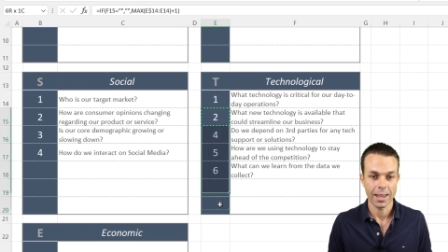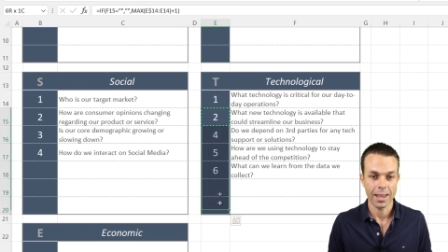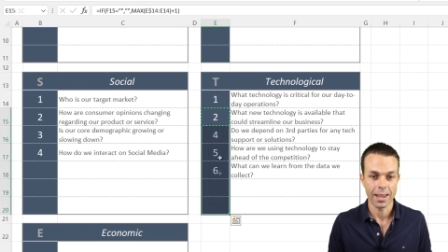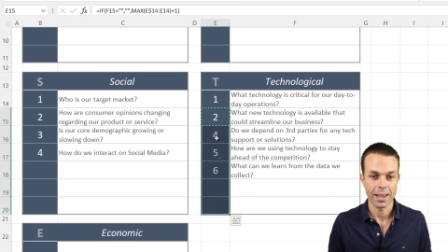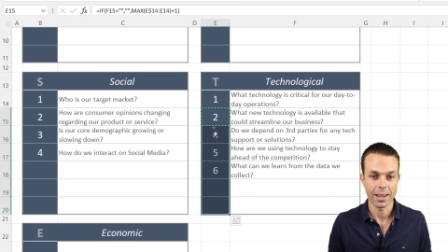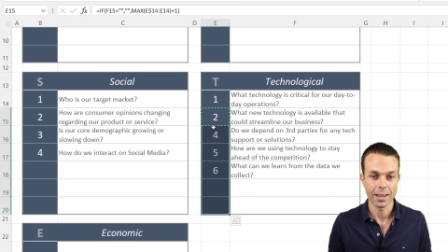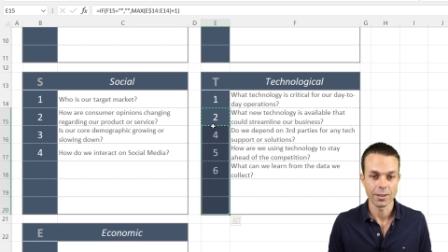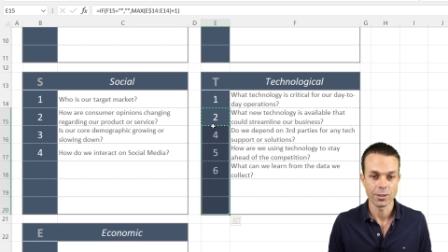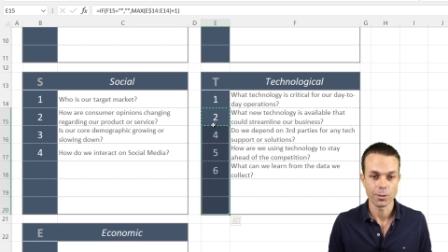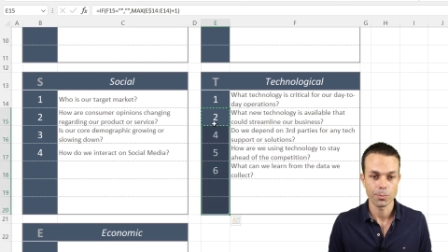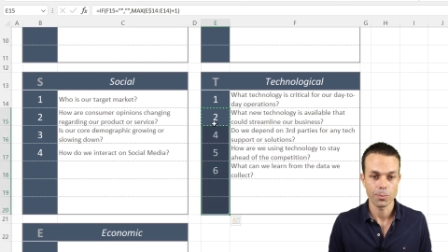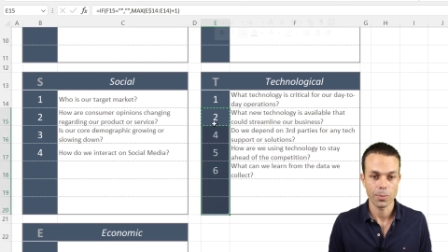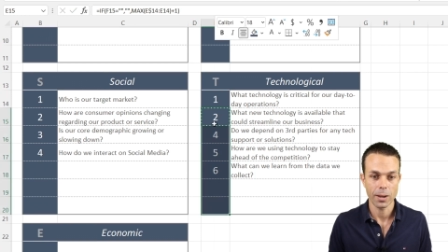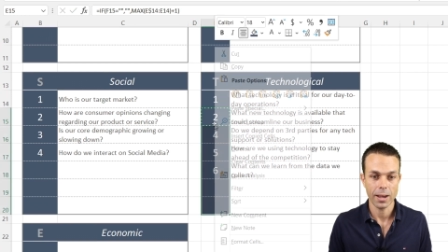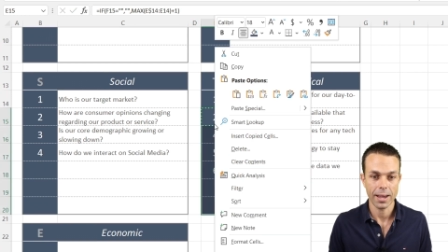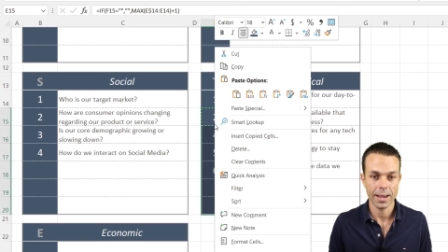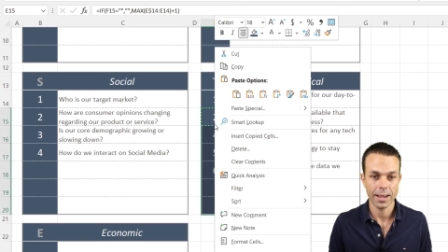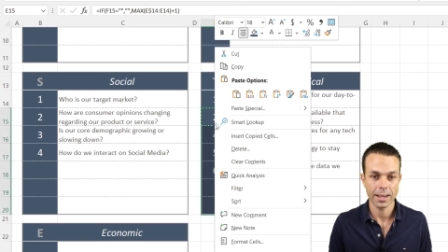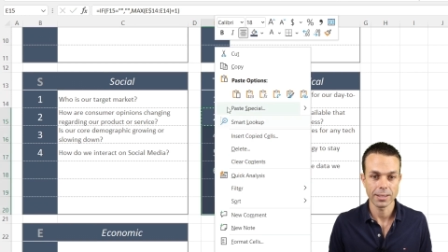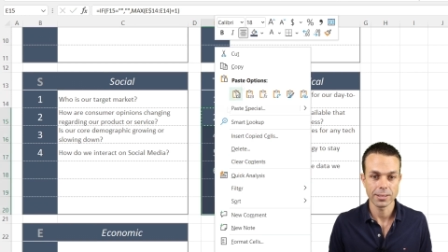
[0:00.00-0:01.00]
and
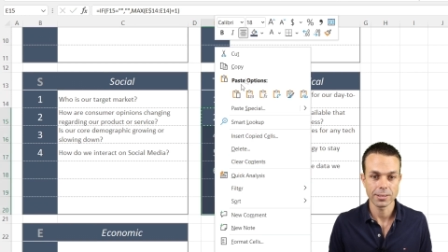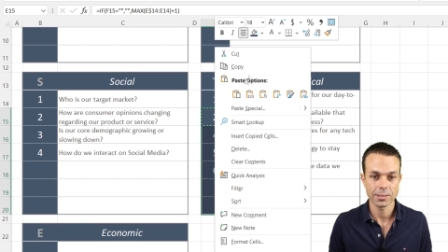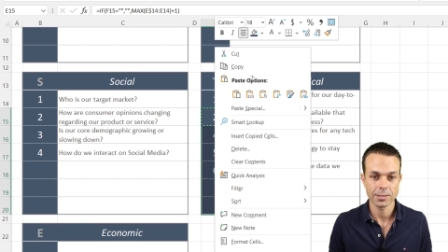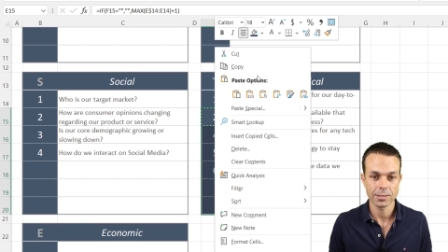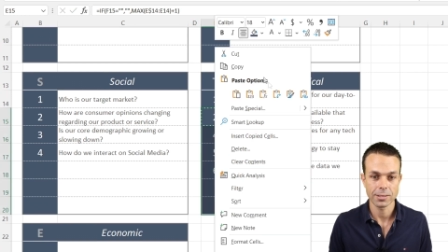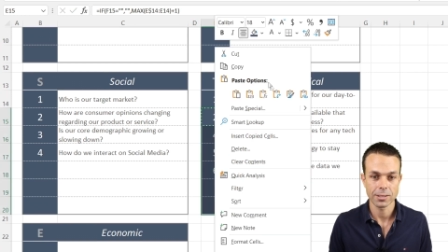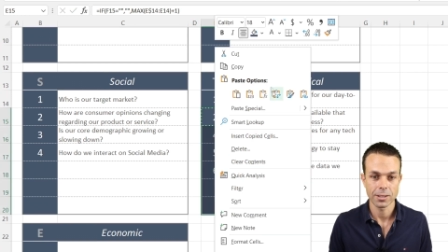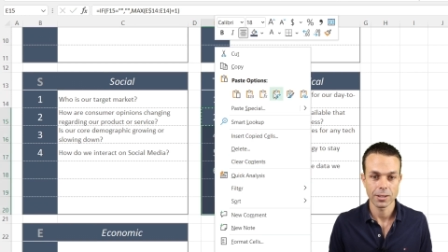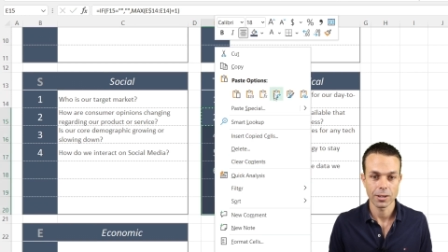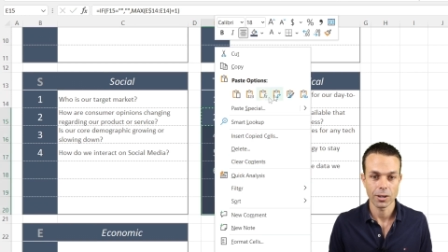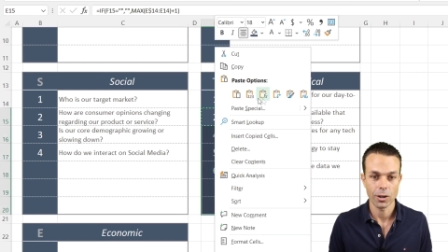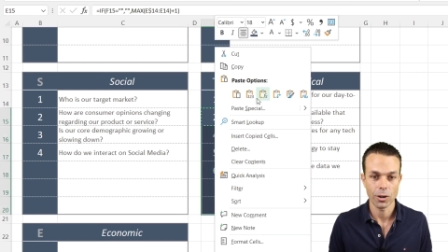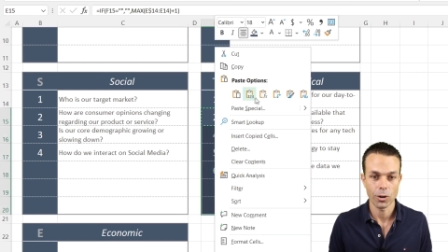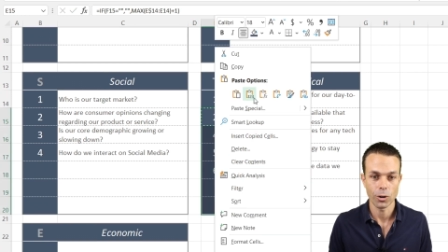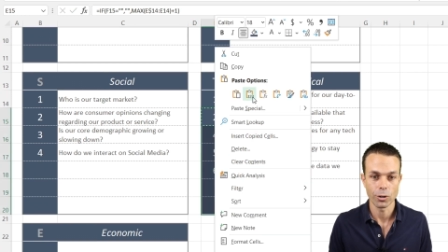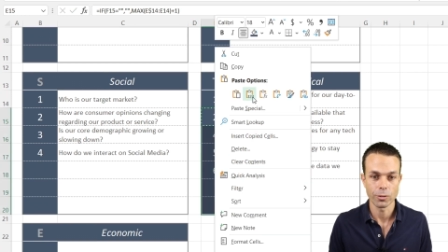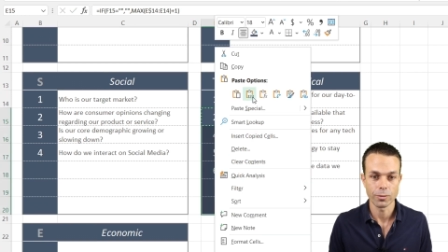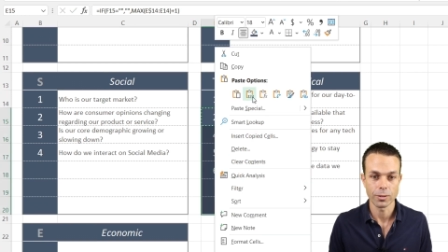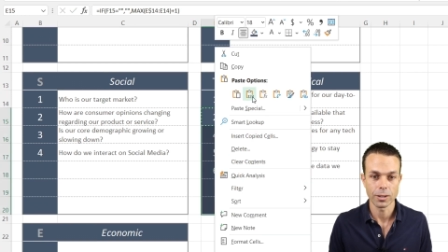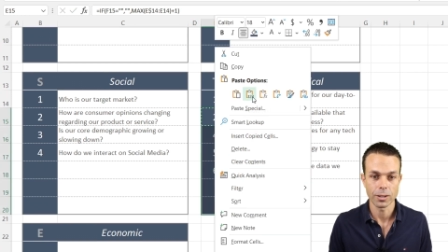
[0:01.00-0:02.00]
paste
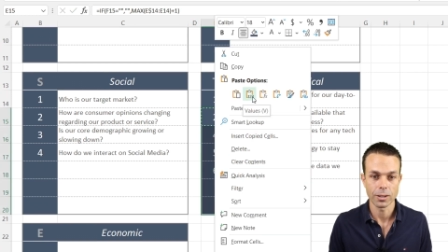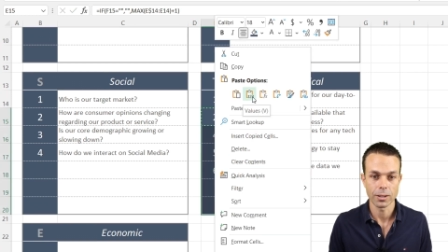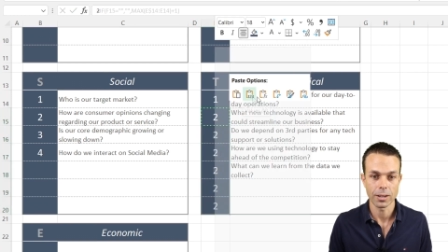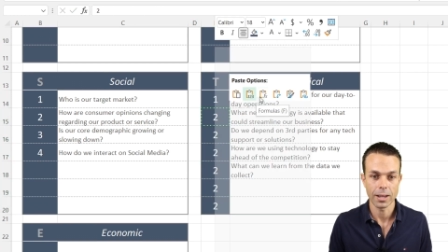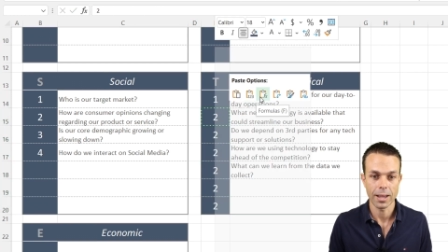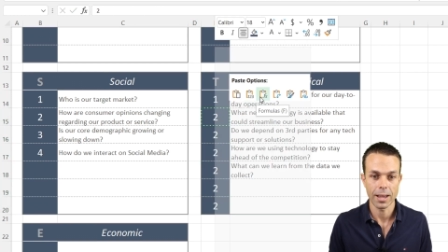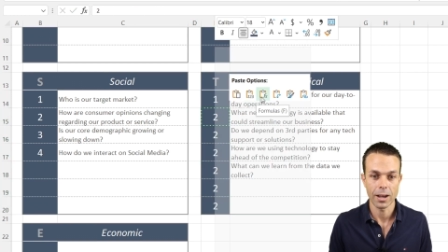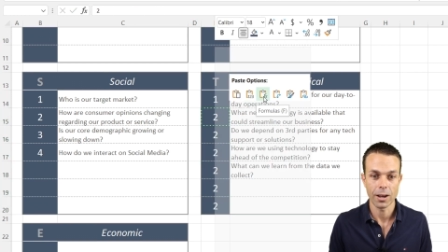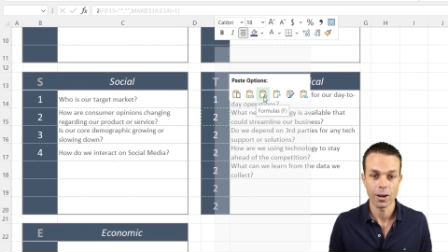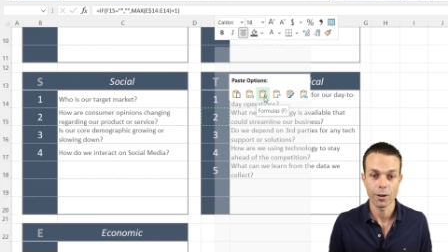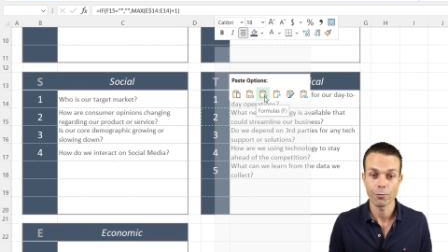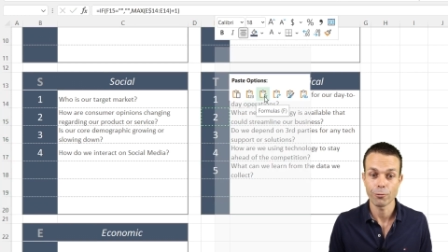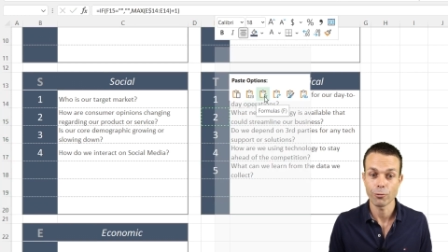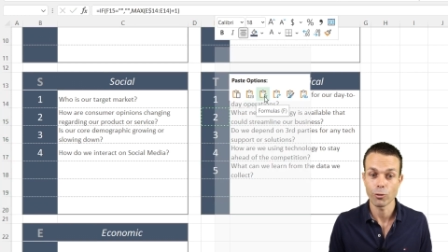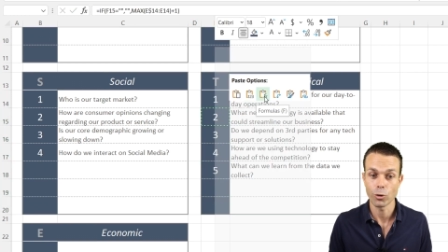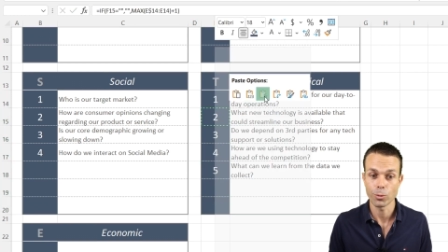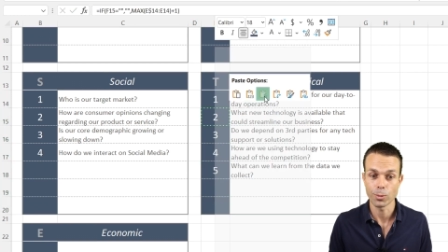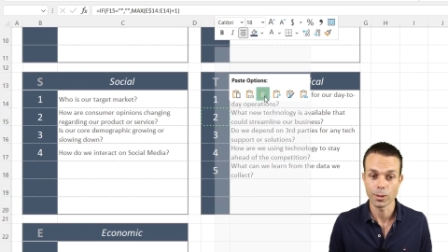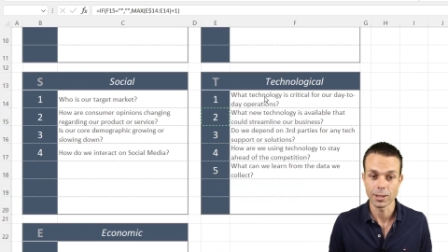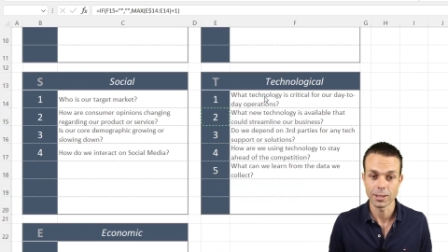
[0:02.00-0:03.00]
over our
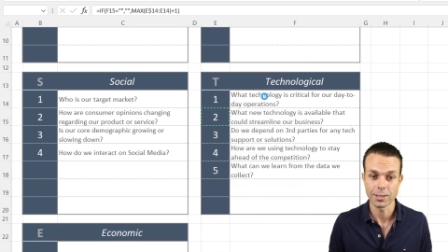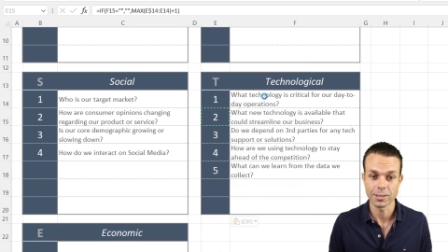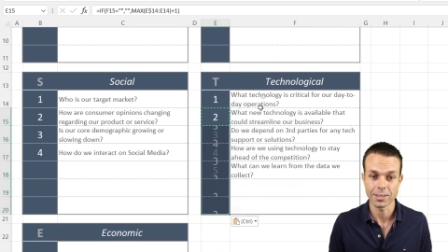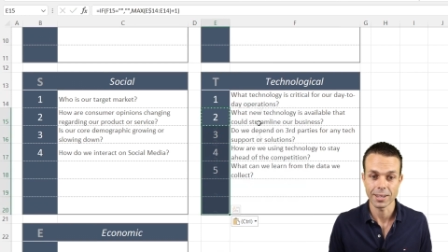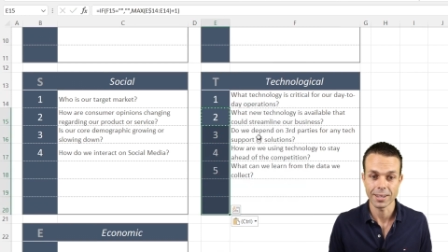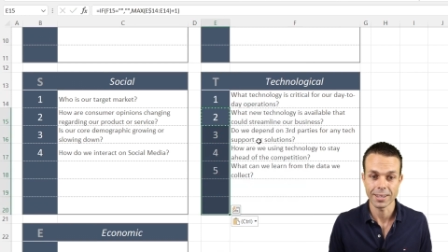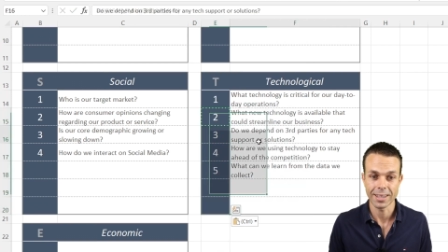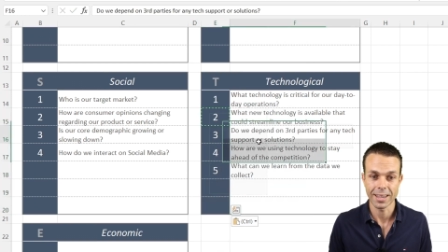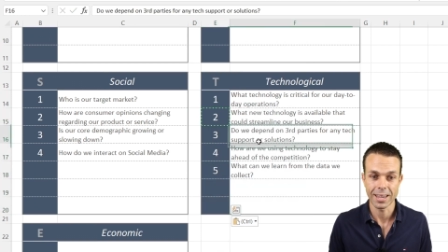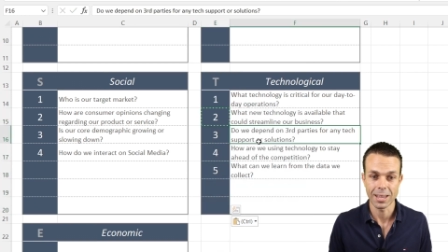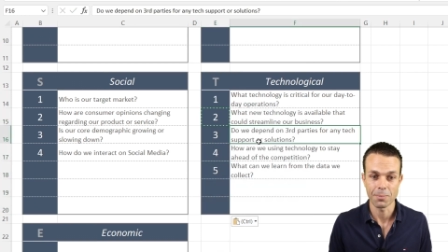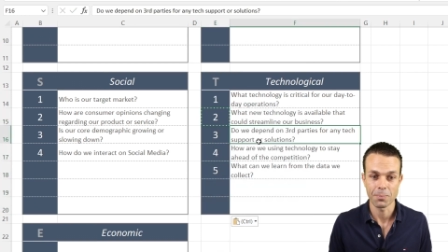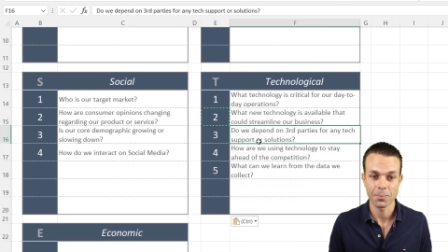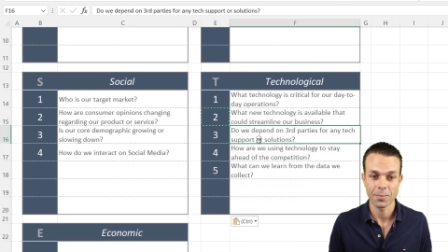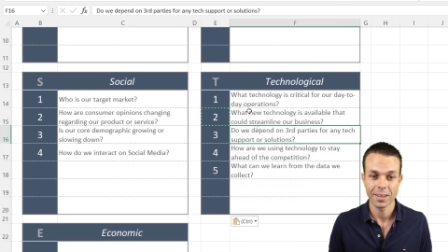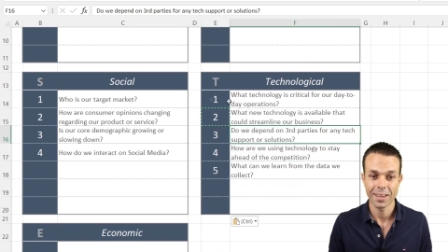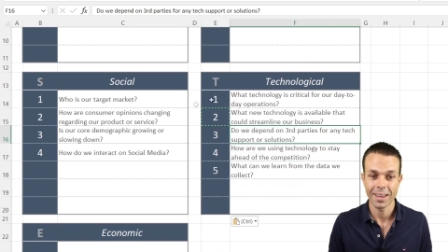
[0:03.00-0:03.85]
formulas again.